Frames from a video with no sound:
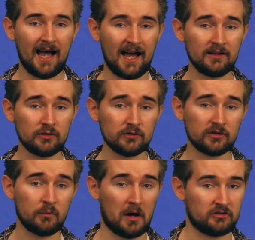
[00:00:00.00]
And
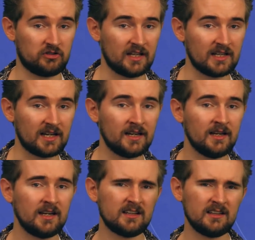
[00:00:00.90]
also, whilst you're here,
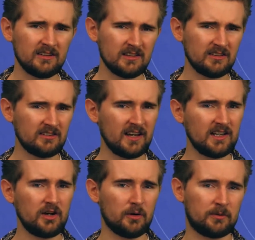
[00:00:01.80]
consider
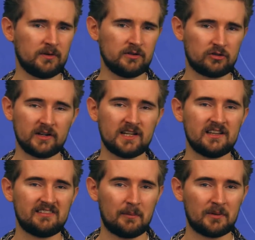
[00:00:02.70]
signing up and joining
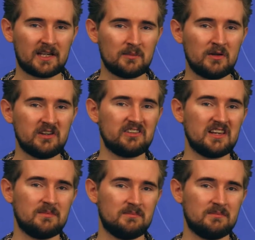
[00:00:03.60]
the TapIn community.